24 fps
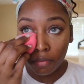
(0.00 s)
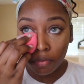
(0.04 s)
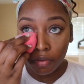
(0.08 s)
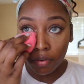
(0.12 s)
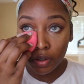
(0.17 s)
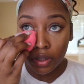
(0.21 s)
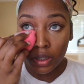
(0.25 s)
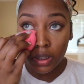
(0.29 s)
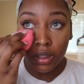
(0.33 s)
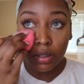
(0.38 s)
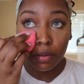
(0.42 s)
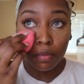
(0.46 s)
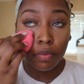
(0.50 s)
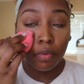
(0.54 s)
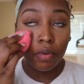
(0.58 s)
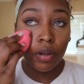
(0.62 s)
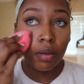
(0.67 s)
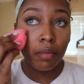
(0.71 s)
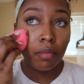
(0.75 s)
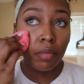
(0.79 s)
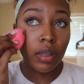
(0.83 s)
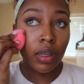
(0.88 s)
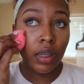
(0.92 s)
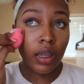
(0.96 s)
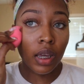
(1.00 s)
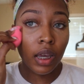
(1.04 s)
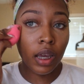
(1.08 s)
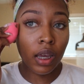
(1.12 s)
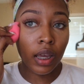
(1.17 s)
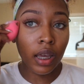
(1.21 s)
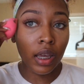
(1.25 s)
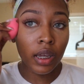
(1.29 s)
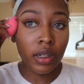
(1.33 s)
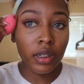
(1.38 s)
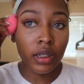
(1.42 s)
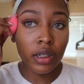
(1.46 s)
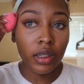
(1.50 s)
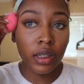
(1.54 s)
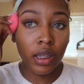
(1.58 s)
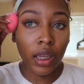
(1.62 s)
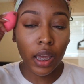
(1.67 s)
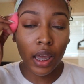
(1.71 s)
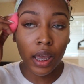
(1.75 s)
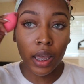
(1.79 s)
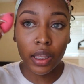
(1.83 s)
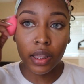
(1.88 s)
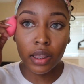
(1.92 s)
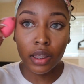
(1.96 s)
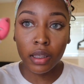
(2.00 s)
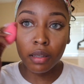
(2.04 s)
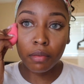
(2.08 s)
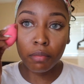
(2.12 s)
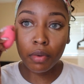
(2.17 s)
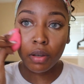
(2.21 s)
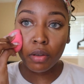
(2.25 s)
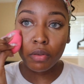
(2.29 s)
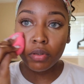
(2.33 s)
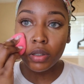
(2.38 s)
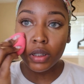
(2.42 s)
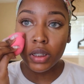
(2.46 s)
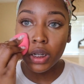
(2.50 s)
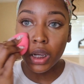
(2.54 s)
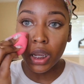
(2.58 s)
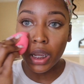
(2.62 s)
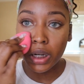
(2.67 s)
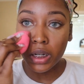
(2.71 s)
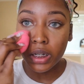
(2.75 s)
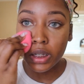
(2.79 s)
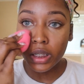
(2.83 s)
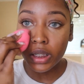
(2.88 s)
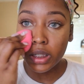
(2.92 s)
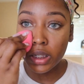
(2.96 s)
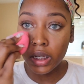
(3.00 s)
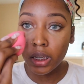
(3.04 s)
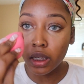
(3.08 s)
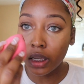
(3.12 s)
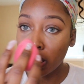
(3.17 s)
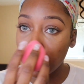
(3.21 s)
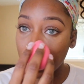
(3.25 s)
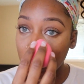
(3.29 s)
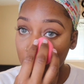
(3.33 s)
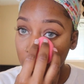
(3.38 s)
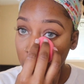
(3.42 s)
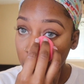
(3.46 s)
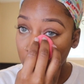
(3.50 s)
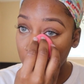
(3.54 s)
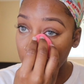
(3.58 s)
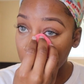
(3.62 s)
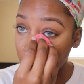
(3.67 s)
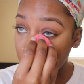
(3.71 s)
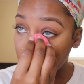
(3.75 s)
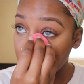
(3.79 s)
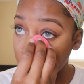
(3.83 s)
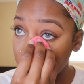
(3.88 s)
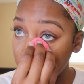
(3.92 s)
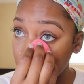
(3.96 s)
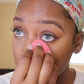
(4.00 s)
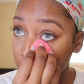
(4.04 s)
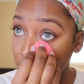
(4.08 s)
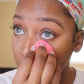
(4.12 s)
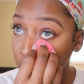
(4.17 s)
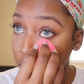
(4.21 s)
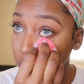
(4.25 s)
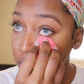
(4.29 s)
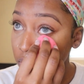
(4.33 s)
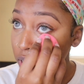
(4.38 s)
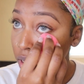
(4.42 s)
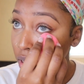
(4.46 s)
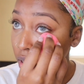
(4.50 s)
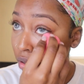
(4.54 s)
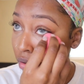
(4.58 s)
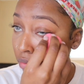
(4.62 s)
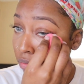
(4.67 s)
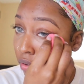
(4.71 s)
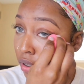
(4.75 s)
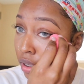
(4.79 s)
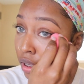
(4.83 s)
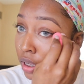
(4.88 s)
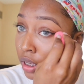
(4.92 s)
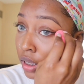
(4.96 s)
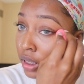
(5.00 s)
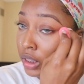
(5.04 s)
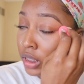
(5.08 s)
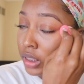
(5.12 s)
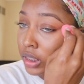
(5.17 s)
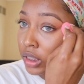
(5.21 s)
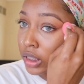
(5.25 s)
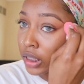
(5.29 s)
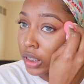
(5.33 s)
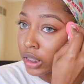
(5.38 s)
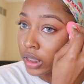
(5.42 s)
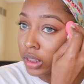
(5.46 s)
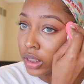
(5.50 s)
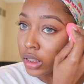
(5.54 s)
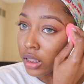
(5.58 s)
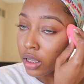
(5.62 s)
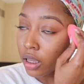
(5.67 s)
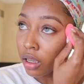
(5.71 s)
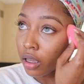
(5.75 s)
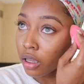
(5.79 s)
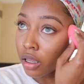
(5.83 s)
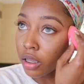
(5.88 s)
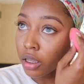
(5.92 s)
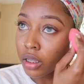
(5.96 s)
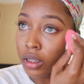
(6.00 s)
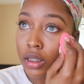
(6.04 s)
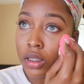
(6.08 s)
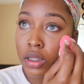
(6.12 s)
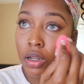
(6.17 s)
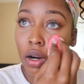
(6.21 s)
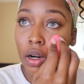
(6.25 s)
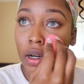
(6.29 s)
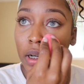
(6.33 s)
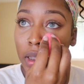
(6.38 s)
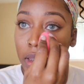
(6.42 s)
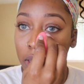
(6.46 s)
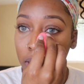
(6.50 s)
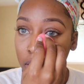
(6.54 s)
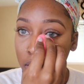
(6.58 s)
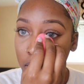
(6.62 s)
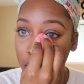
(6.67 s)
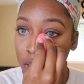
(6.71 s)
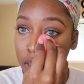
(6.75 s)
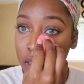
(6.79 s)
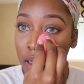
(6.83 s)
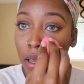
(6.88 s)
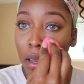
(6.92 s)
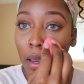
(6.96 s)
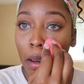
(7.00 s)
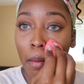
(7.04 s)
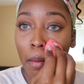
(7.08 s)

for this appointment I actually had the most changes done to my teeth since starting this